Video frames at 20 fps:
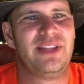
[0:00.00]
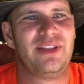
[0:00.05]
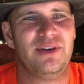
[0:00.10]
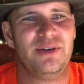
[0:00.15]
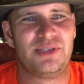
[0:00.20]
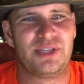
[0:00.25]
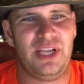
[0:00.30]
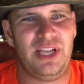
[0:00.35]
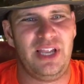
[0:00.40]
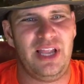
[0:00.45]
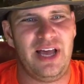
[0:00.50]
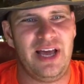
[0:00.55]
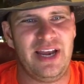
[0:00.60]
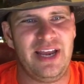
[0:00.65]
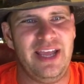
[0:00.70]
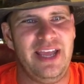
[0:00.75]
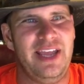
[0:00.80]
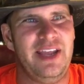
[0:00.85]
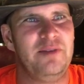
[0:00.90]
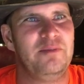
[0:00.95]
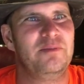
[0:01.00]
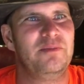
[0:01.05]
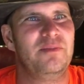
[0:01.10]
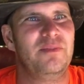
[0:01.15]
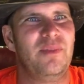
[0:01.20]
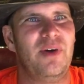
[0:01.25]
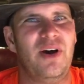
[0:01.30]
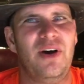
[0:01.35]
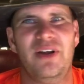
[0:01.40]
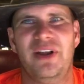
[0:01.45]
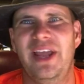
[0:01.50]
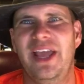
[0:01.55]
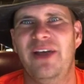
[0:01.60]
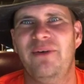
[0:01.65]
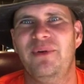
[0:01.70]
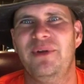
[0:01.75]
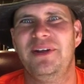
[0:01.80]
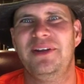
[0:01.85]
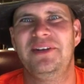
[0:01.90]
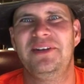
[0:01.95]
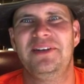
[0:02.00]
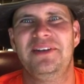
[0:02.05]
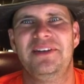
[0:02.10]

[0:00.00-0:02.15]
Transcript: There's a lot of hate on that one.